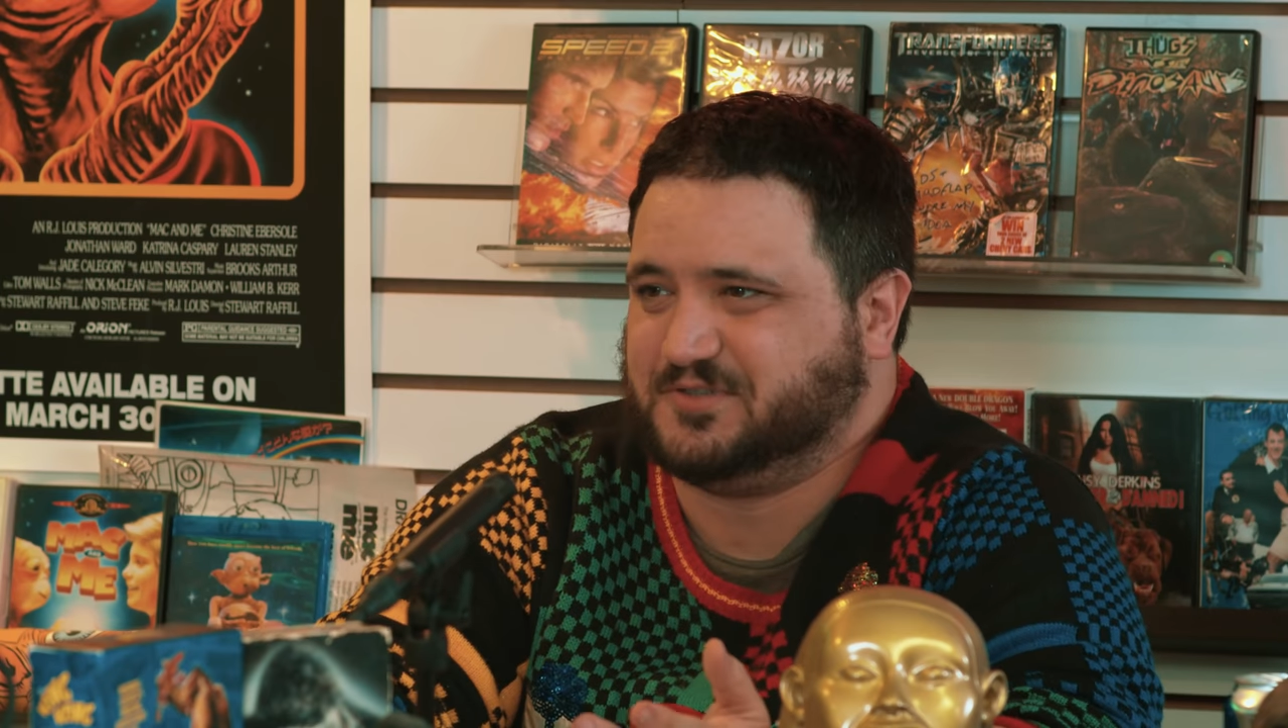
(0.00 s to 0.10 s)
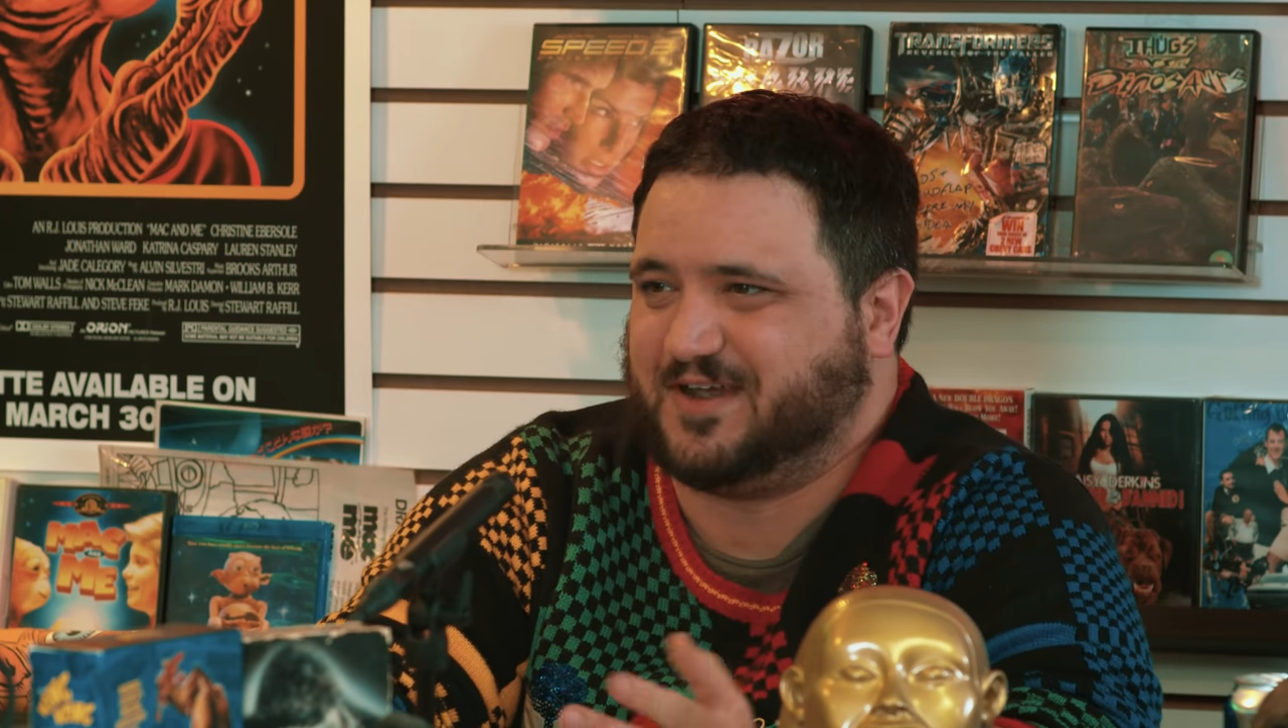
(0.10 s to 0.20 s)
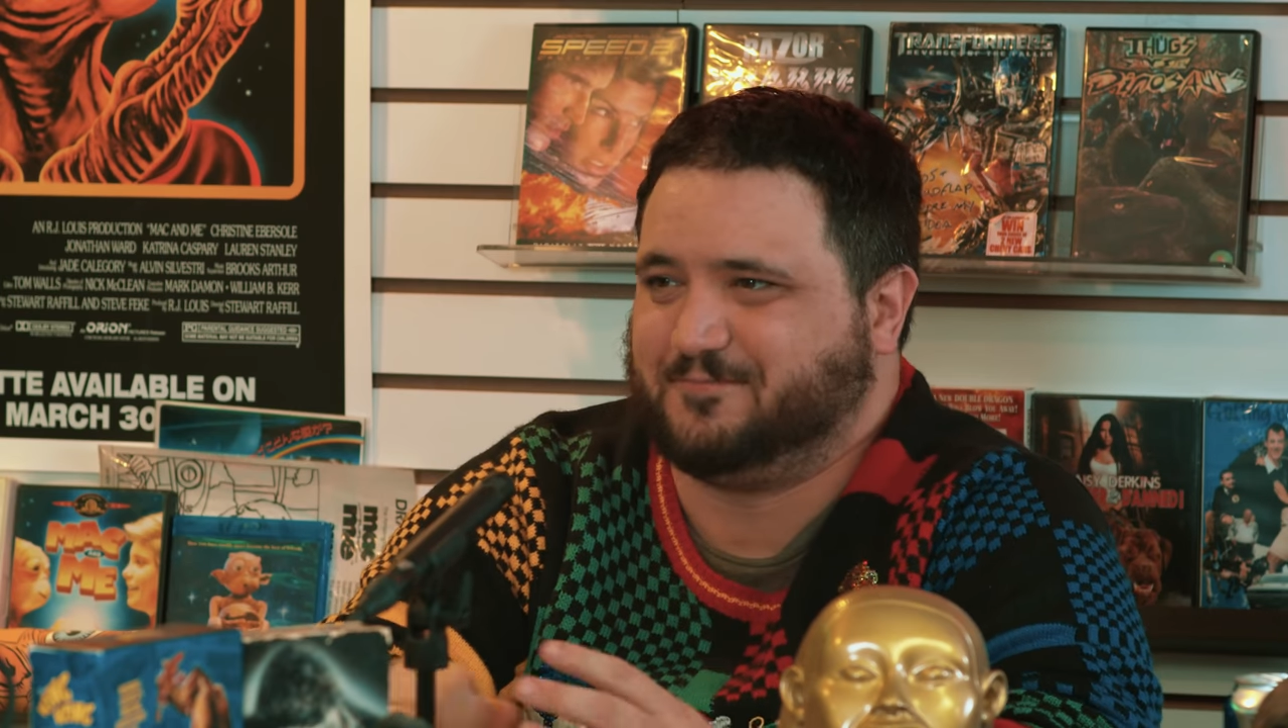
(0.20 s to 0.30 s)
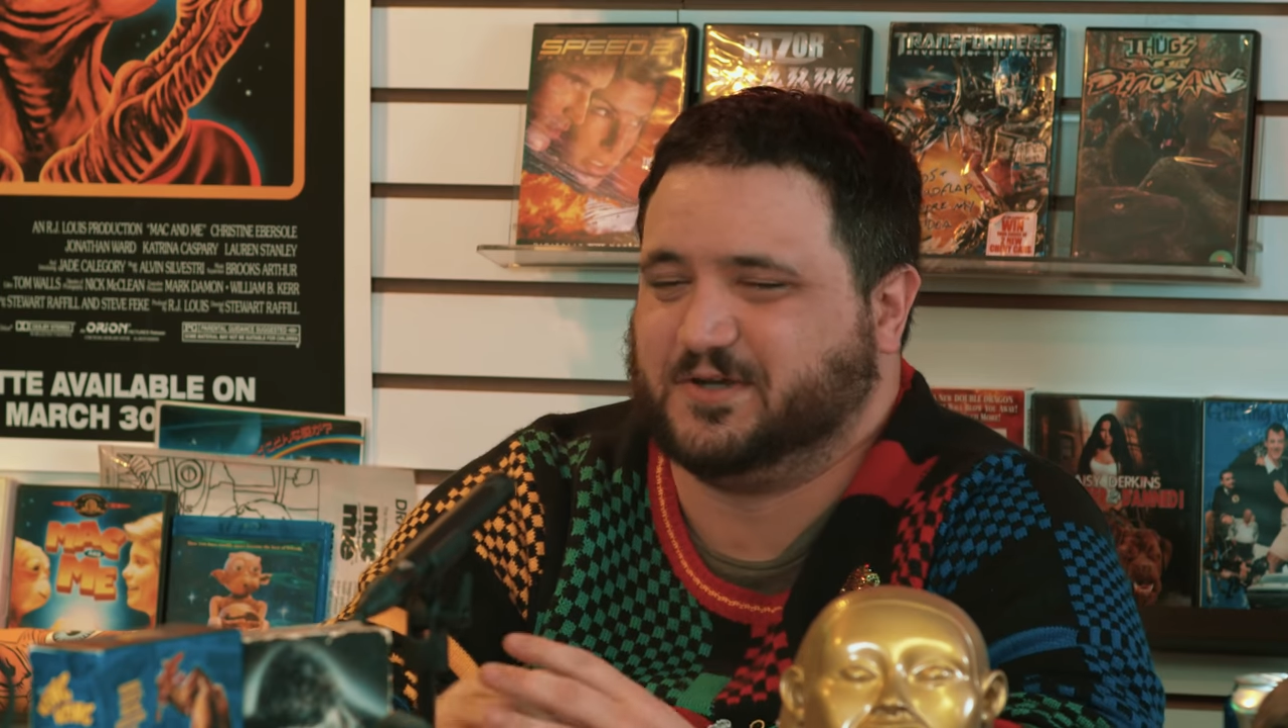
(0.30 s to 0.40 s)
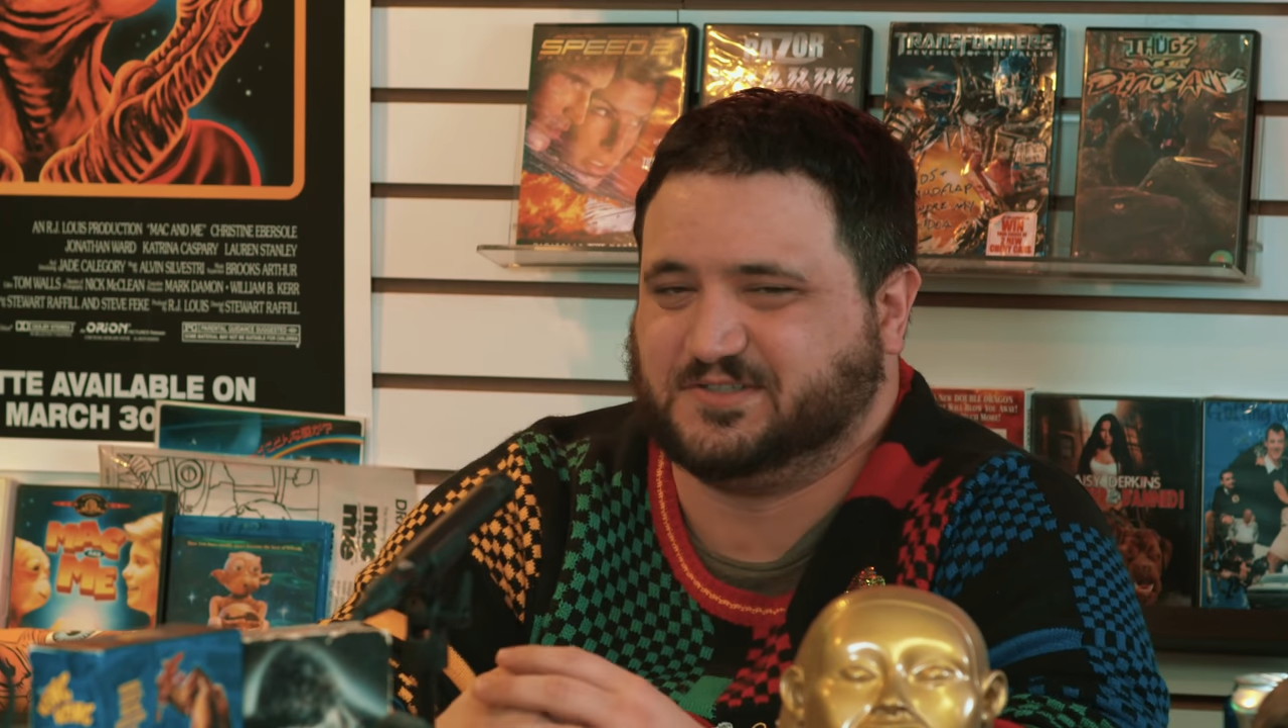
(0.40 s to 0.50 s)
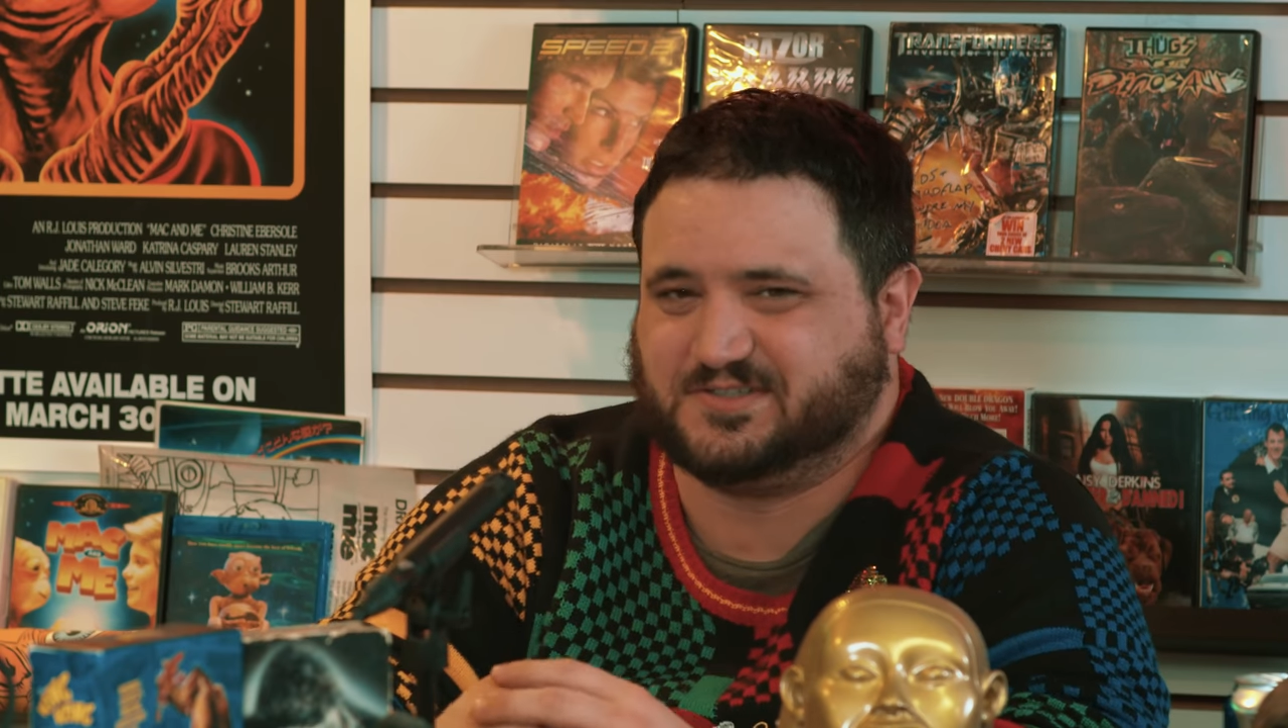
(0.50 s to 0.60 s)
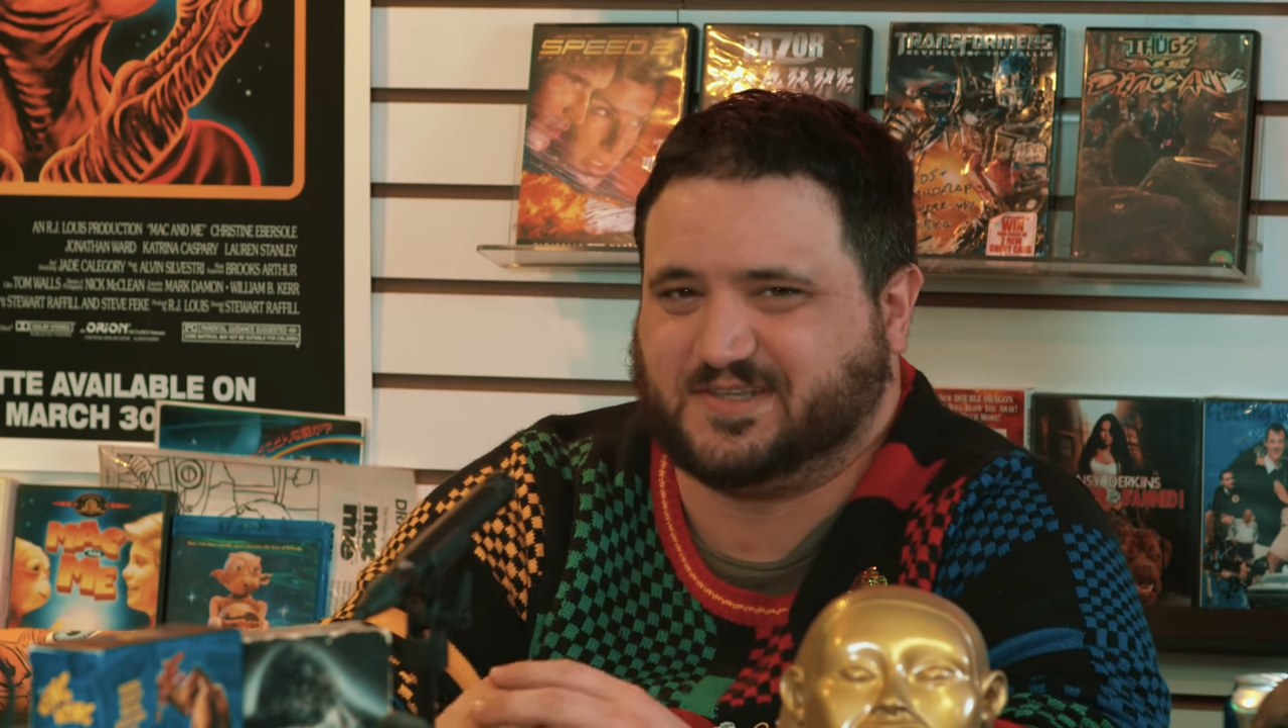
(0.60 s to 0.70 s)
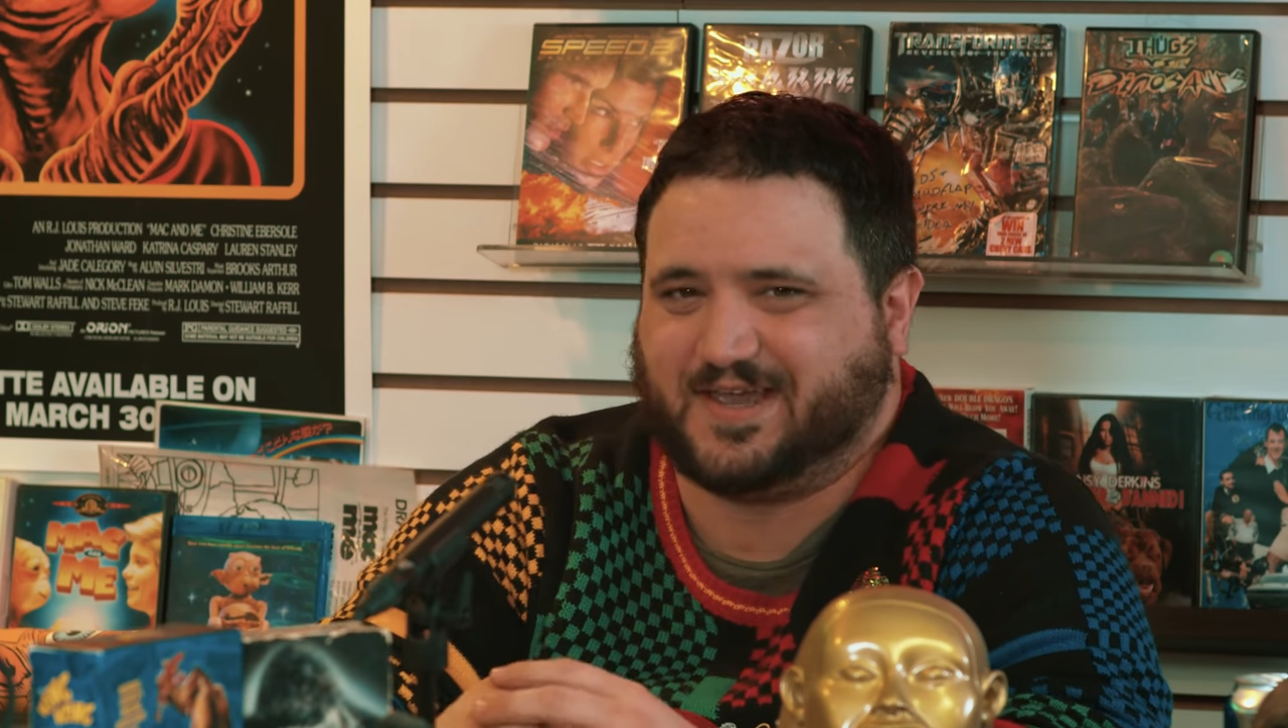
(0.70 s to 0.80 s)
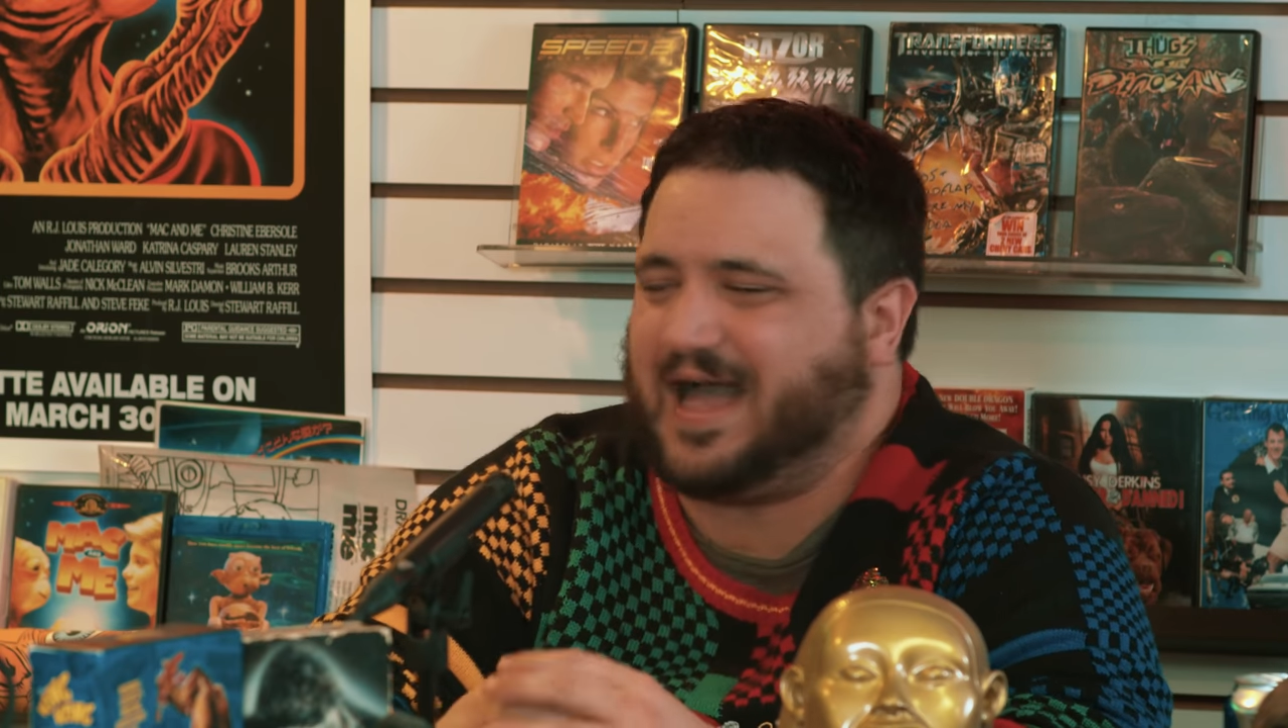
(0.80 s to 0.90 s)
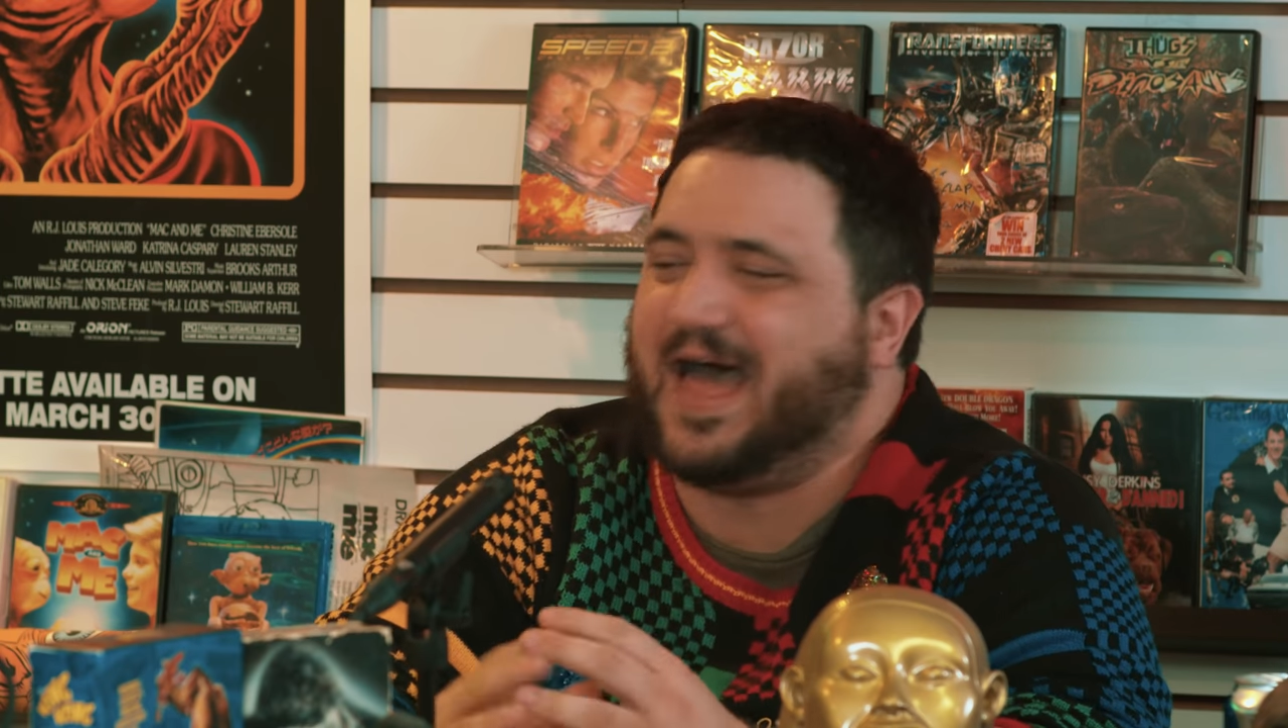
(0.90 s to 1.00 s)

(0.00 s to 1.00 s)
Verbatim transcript: Jeff Bridges is like,